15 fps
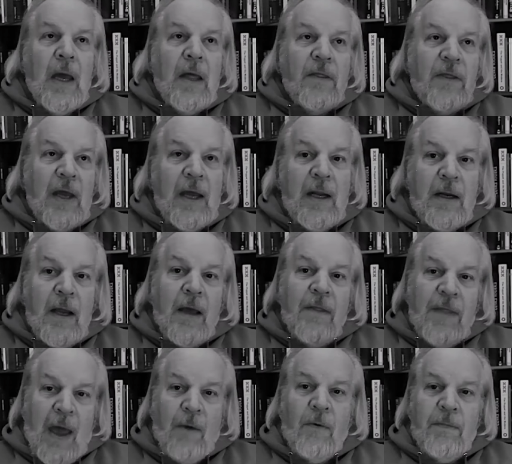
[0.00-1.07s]
then
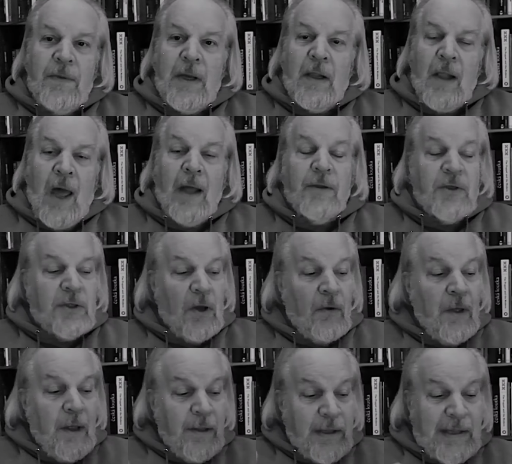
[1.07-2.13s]
that would be a lot.
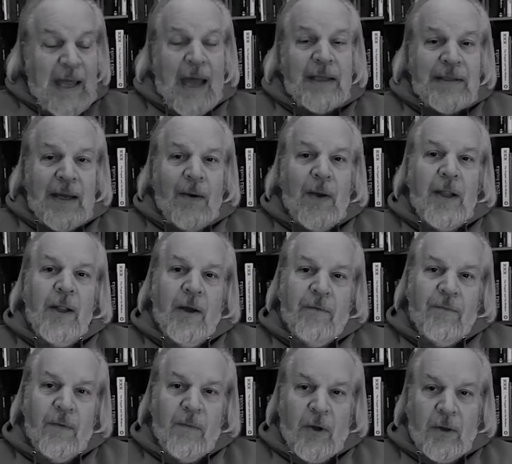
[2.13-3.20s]
So that's how I look
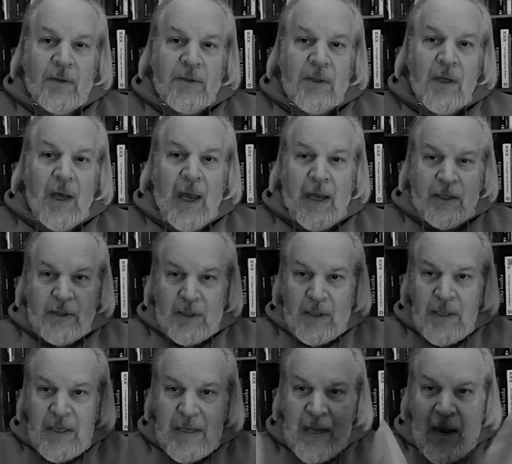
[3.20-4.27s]
for books. I
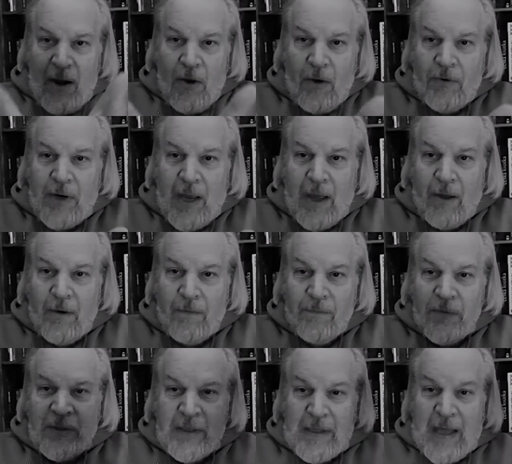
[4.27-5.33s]
narrow down.
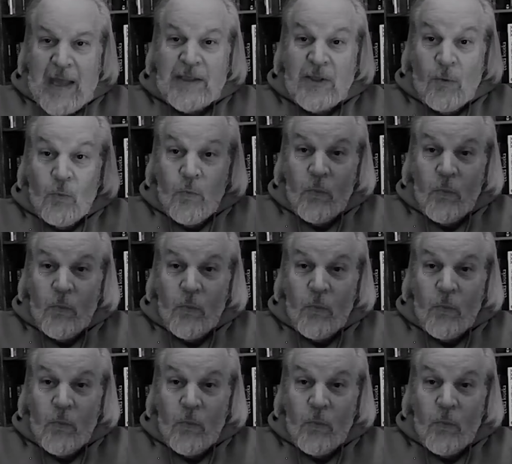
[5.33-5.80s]
See, that's a